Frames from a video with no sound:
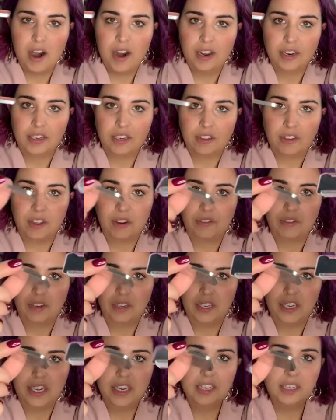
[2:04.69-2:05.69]
until they
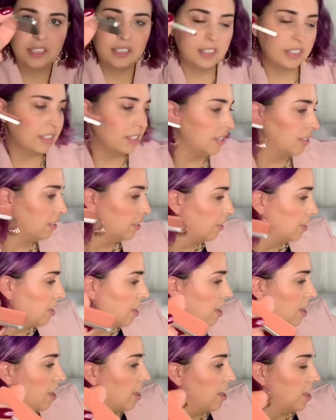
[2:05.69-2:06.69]
release.
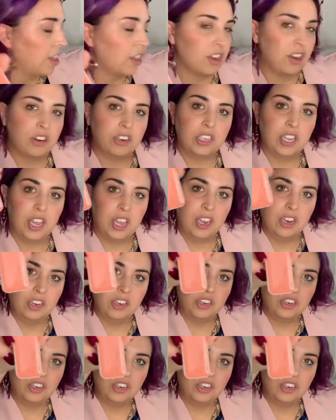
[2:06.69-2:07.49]
Your tin